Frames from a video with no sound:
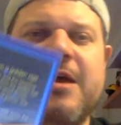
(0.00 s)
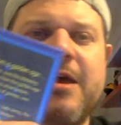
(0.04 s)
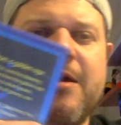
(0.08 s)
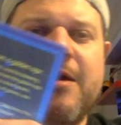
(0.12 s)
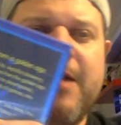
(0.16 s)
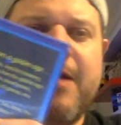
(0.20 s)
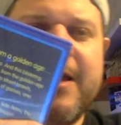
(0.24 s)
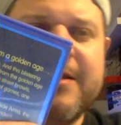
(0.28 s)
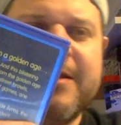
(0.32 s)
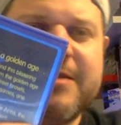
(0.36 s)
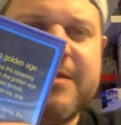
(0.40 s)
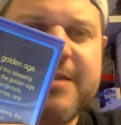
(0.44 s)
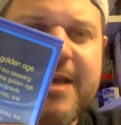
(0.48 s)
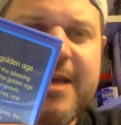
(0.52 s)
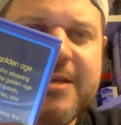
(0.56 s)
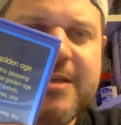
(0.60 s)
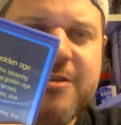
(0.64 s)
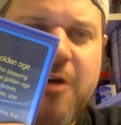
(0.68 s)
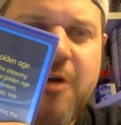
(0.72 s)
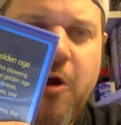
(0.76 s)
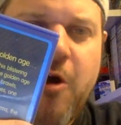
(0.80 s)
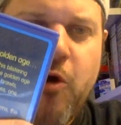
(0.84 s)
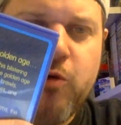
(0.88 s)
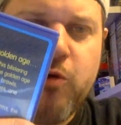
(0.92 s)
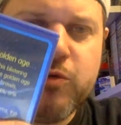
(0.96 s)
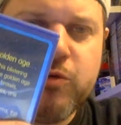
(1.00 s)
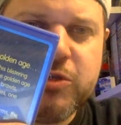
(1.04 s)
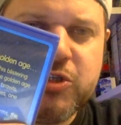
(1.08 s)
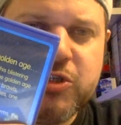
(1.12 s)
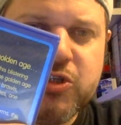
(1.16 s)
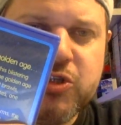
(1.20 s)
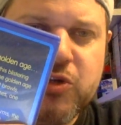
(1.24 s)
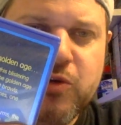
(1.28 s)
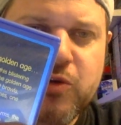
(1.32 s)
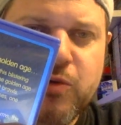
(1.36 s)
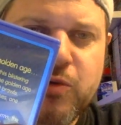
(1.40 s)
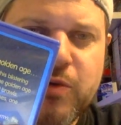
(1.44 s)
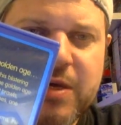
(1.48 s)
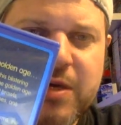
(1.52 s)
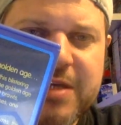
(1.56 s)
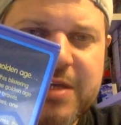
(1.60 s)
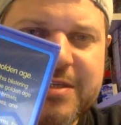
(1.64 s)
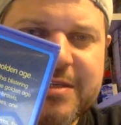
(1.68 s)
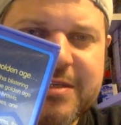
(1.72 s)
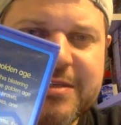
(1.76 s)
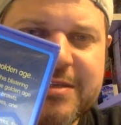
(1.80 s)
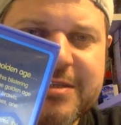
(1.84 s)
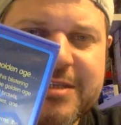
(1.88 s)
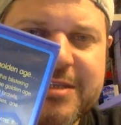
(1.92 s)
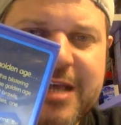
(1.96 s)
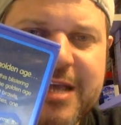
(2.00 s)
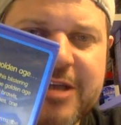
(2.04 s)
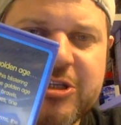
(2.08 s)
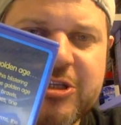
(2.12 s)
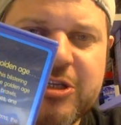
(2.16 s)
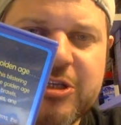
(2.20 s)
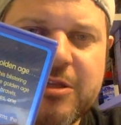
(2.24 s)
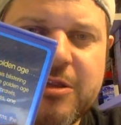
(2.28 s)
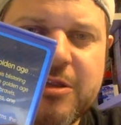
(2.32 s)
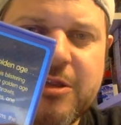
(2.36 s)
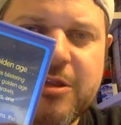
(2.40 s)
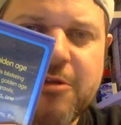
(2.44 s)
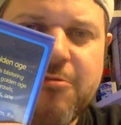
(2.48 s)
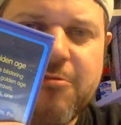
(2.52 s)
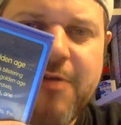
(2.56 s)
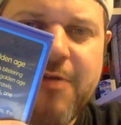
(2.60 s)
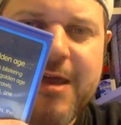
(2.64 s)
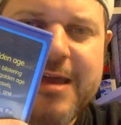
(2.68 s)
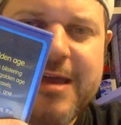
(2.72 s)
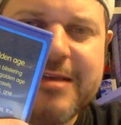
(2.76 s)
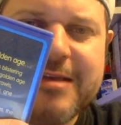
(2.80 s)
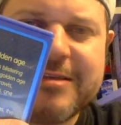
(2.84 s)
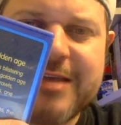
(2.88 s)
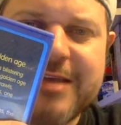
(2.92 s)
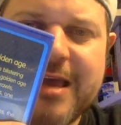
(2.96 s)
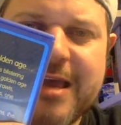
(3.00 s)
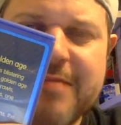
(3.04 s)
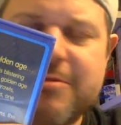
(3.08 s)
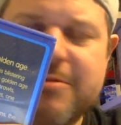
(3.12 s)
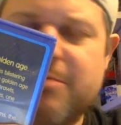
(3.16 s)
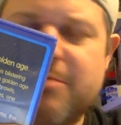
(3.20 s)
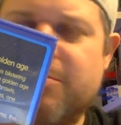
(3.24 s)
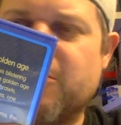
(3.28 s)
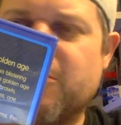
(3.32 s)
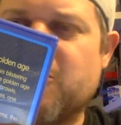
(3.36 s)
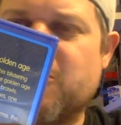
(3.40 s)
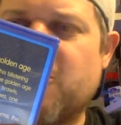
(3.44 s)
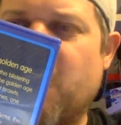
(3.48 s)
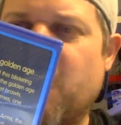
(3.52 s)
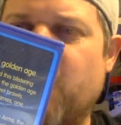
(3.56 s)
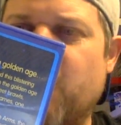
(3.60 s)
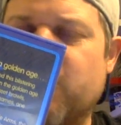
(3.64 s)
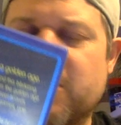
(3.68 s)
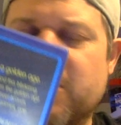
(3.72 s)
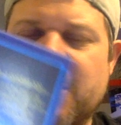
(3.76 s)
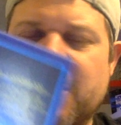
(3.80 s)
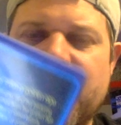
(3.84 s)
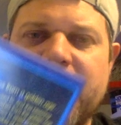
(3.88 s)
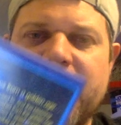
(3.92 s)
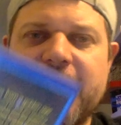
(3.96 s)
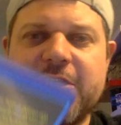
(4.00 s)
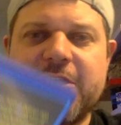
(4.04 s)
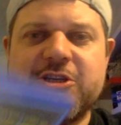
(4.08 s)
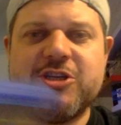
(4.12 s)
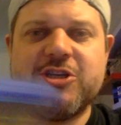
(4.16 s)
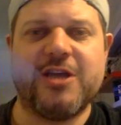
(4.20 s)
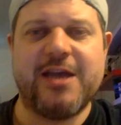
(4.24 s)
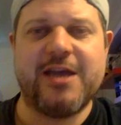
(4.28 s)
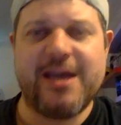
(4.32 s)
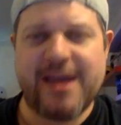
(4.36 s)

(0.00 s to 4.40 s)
It says old school is in session, the greatest games from a golden age,